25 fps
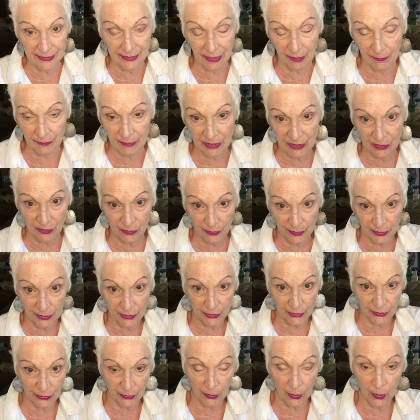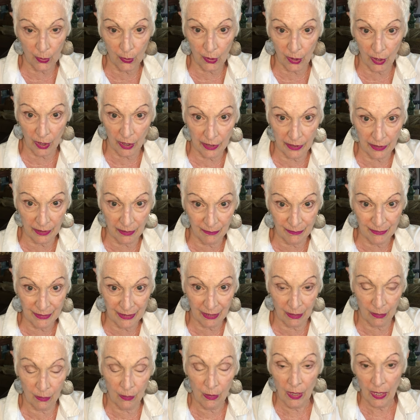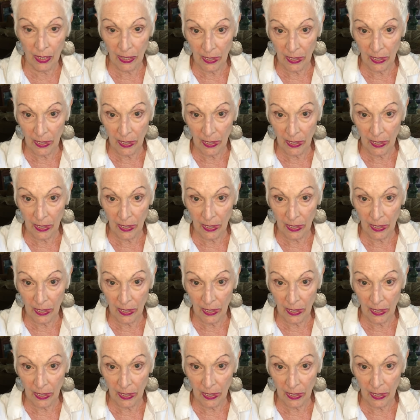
That means when the tarot card comes out,